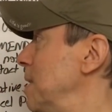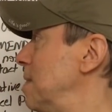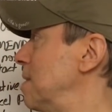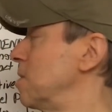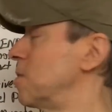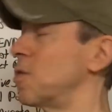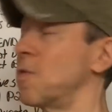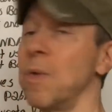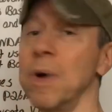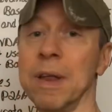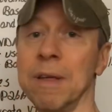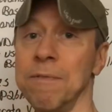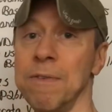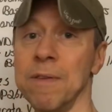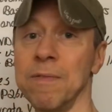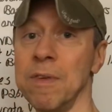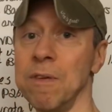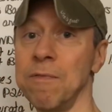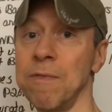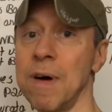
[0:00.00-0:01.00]
this twenty
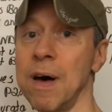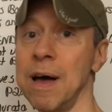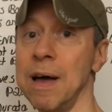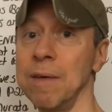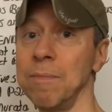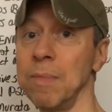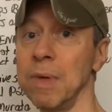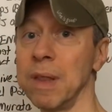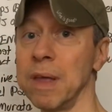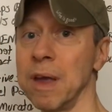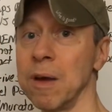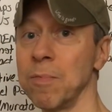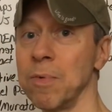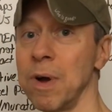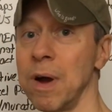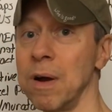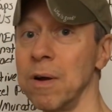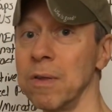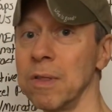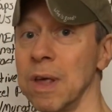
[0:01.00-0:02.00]
fifty-five milliampere
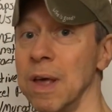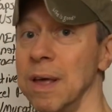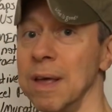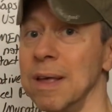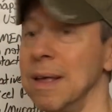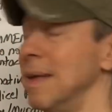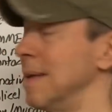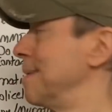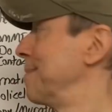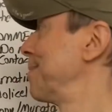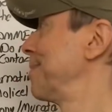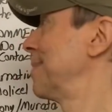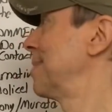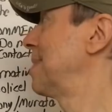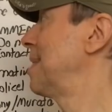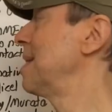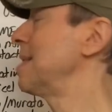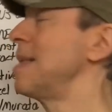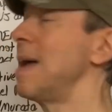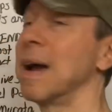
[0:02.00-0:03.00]
hours,
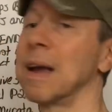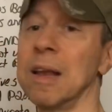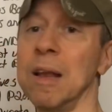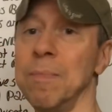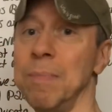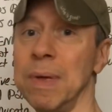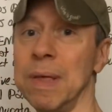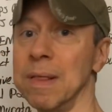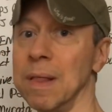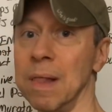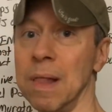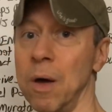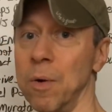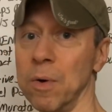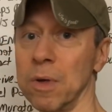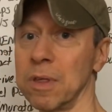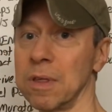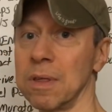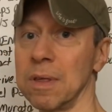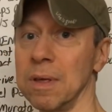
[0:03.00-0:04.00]
that's not going to be the
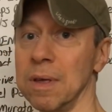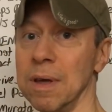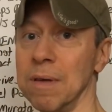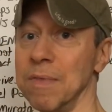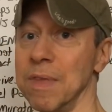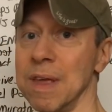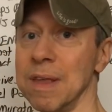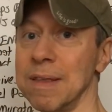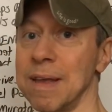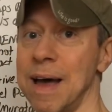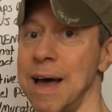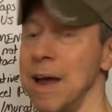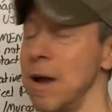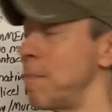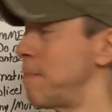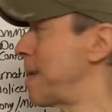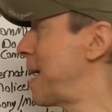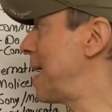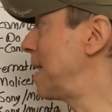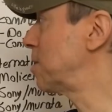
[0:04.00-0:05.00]
lowest of the entire
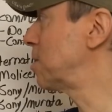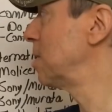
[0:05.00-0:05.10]
batch.